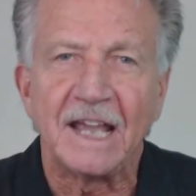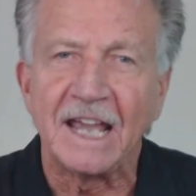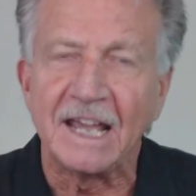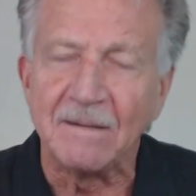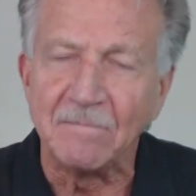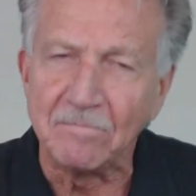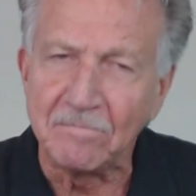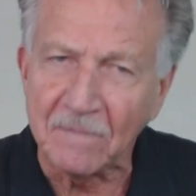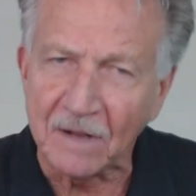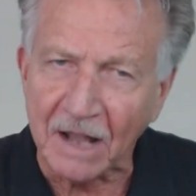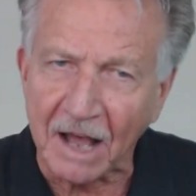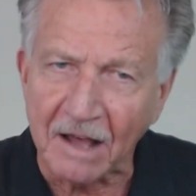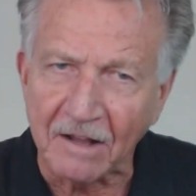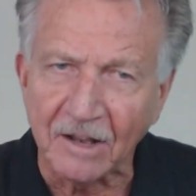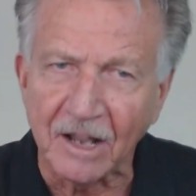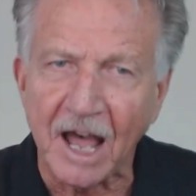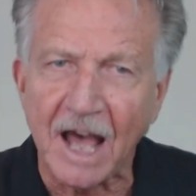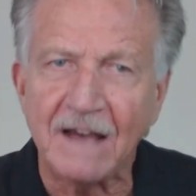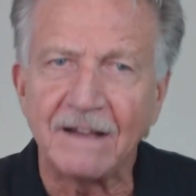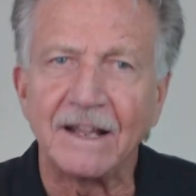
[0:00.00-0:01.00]
And a
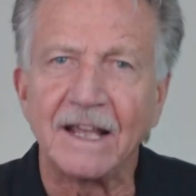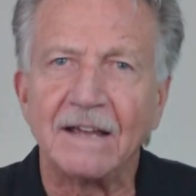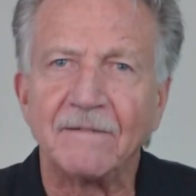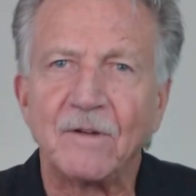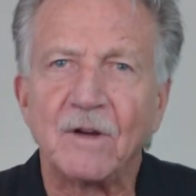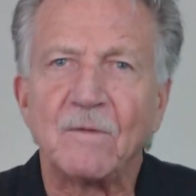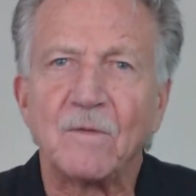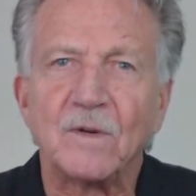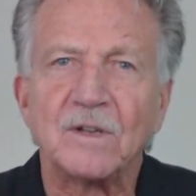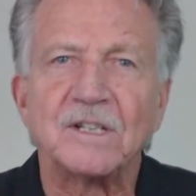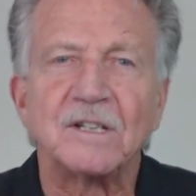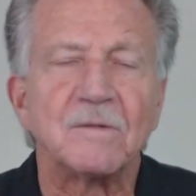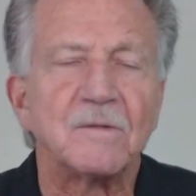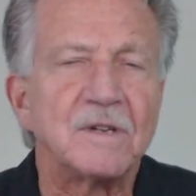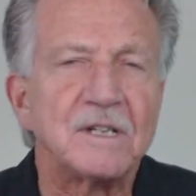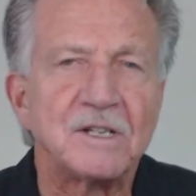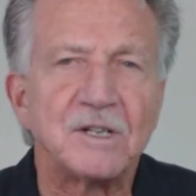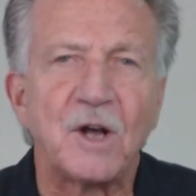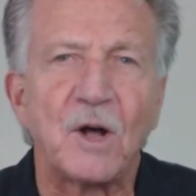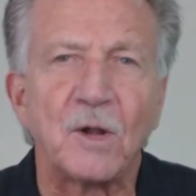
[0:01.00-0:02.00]
lot of it was the
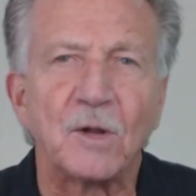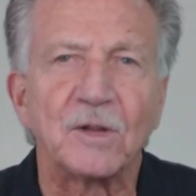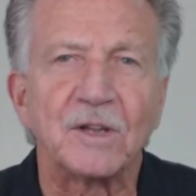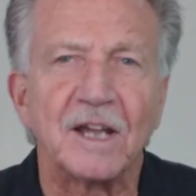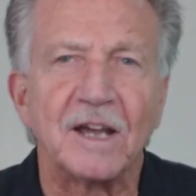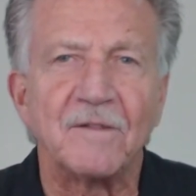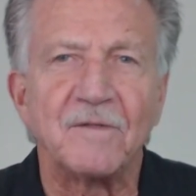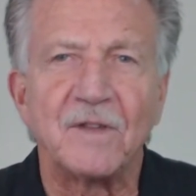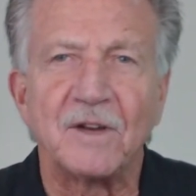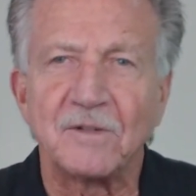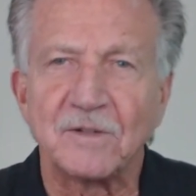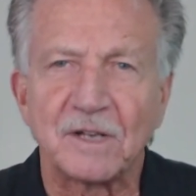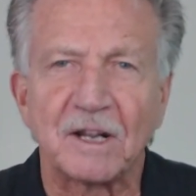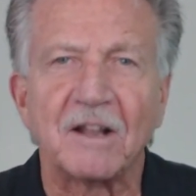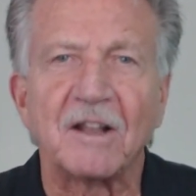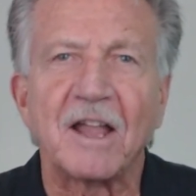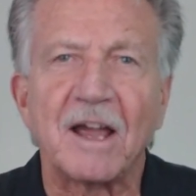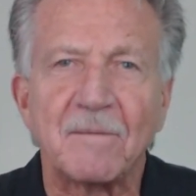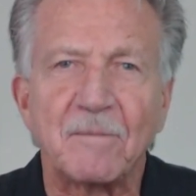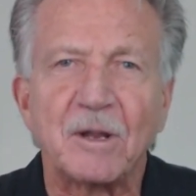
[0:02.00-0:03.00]
result of those
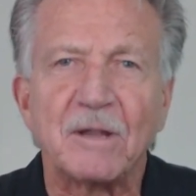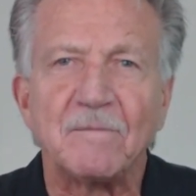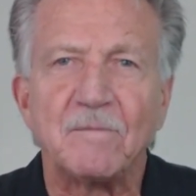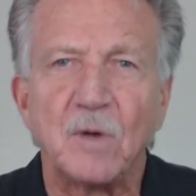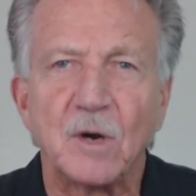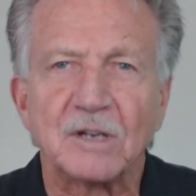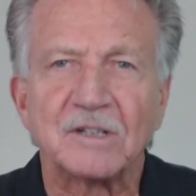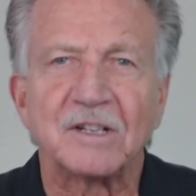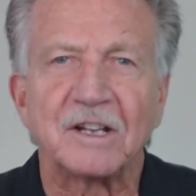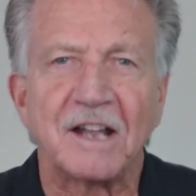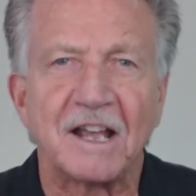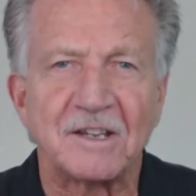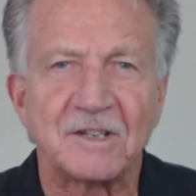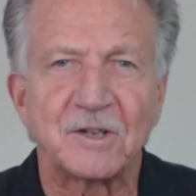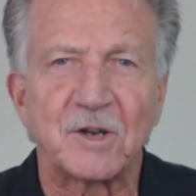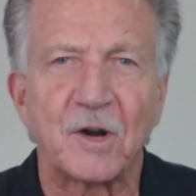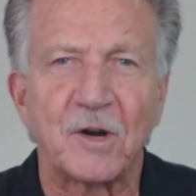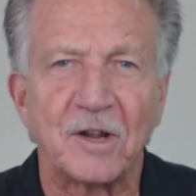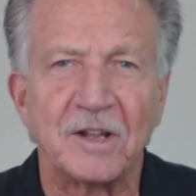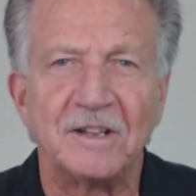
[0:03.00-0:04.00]
collaborative books that I
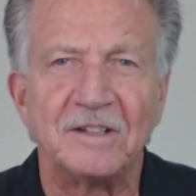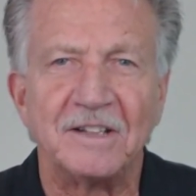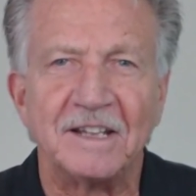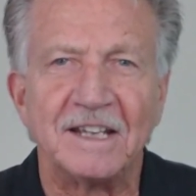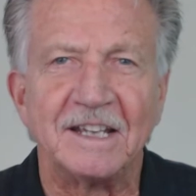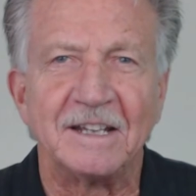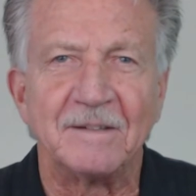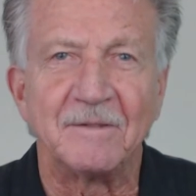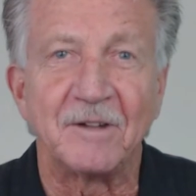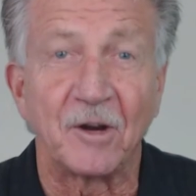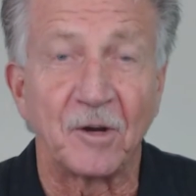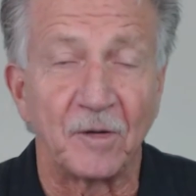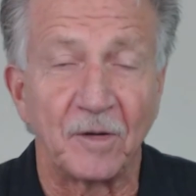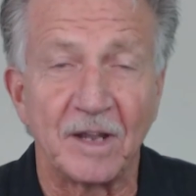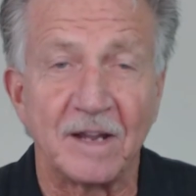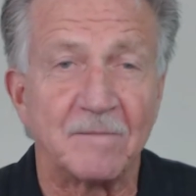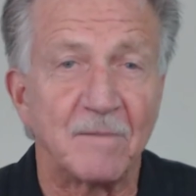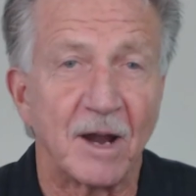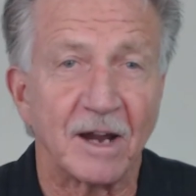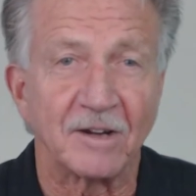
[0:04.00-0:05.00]
started in
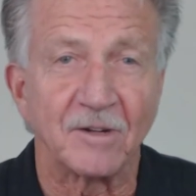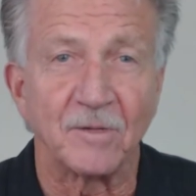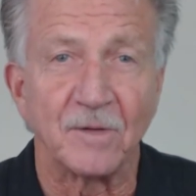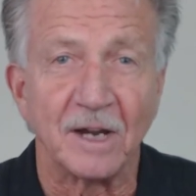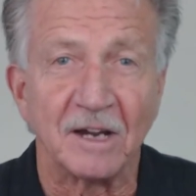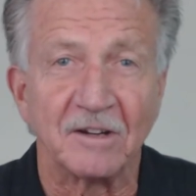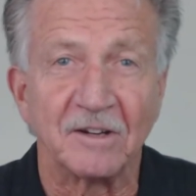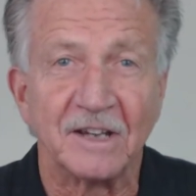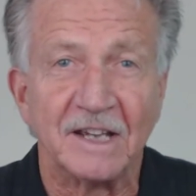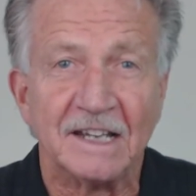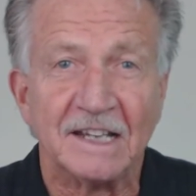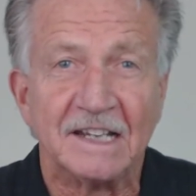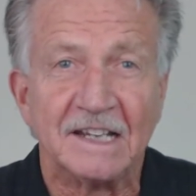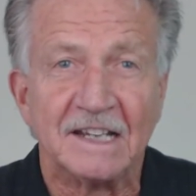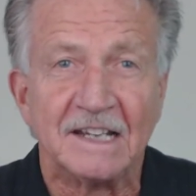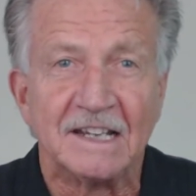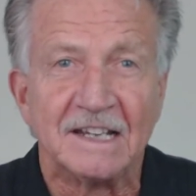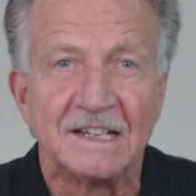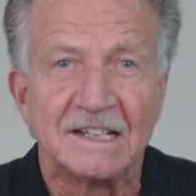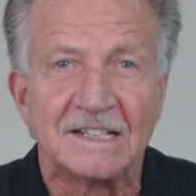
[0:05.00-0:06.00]
early in my career.
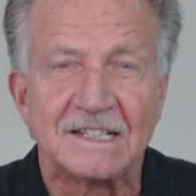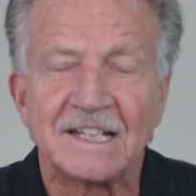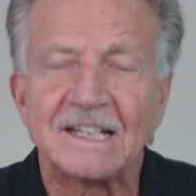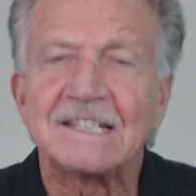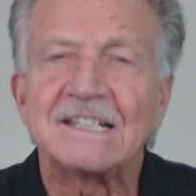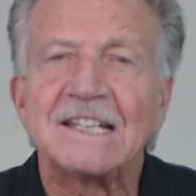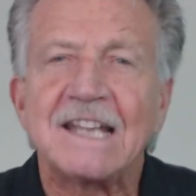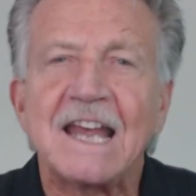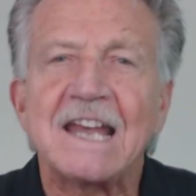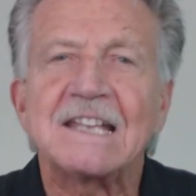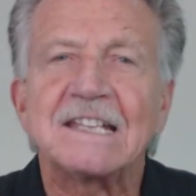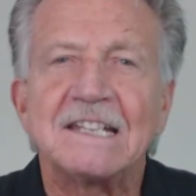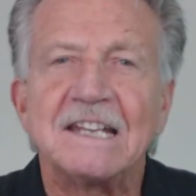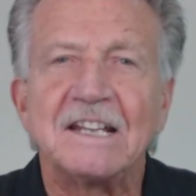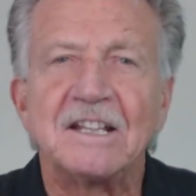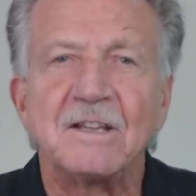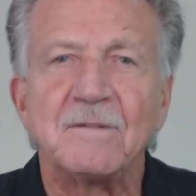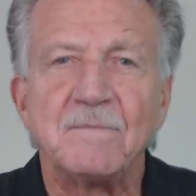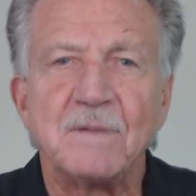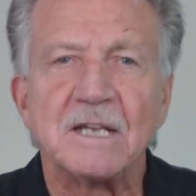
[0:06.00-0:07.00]
Success
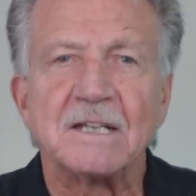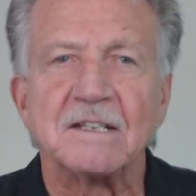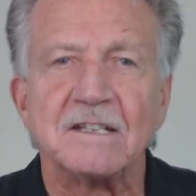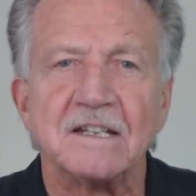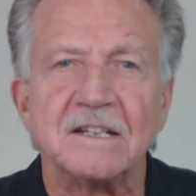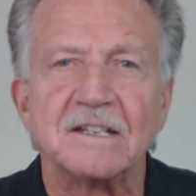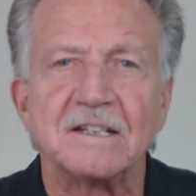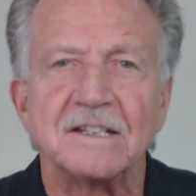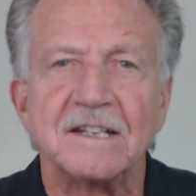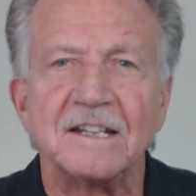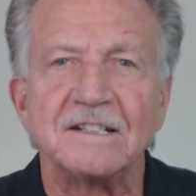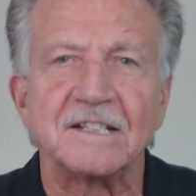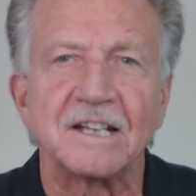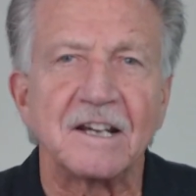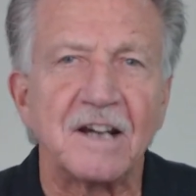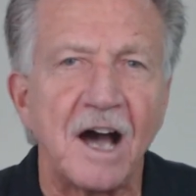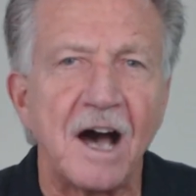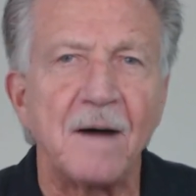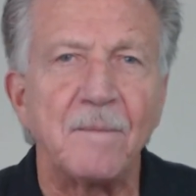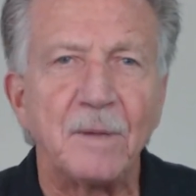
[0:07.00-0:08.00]
in the business is
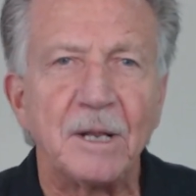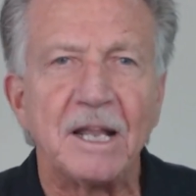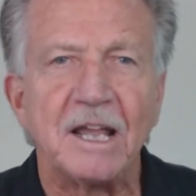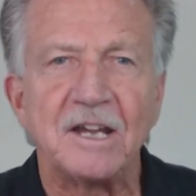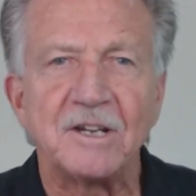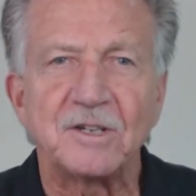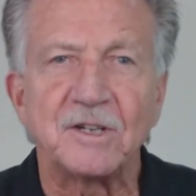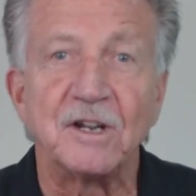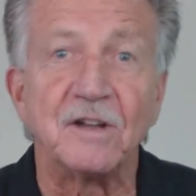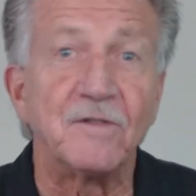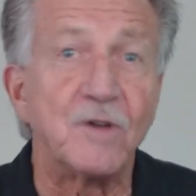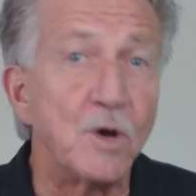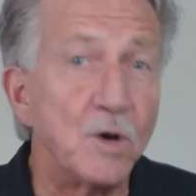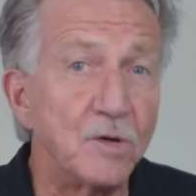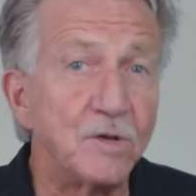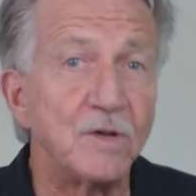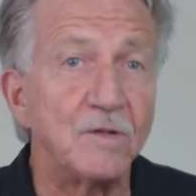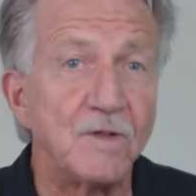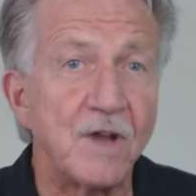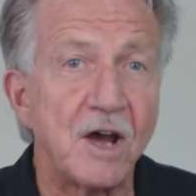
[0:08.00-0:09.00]
a combination of
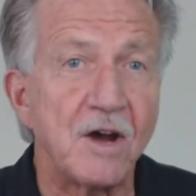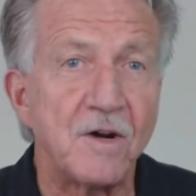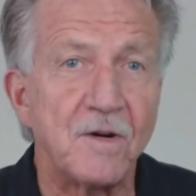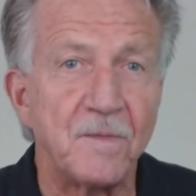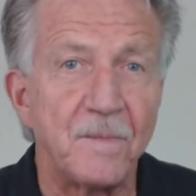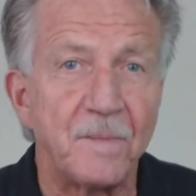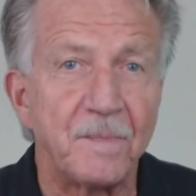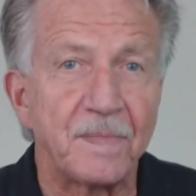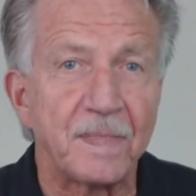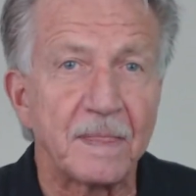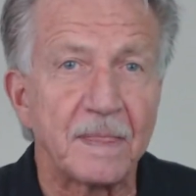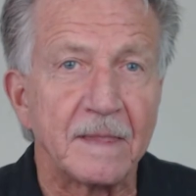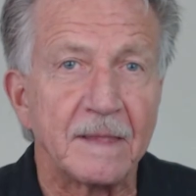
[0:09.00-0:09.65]
who you know